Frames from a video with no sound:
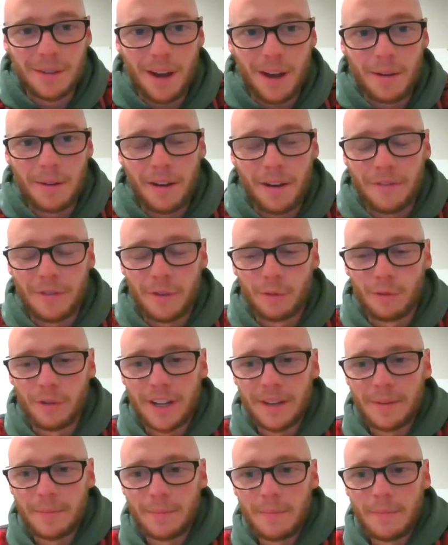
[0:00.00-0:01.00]
I feel
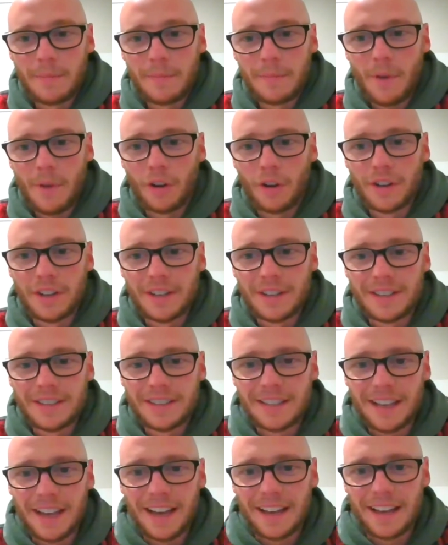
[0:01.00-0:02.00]
really honoured
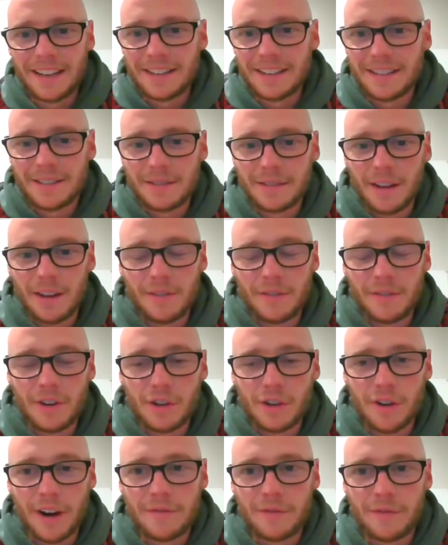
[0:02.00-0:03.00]
and very
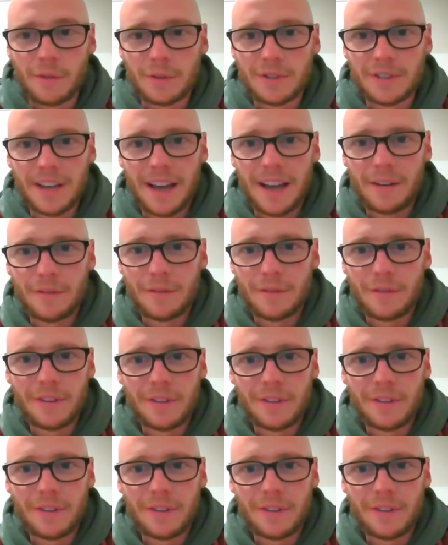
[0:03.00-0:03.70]
grateful to have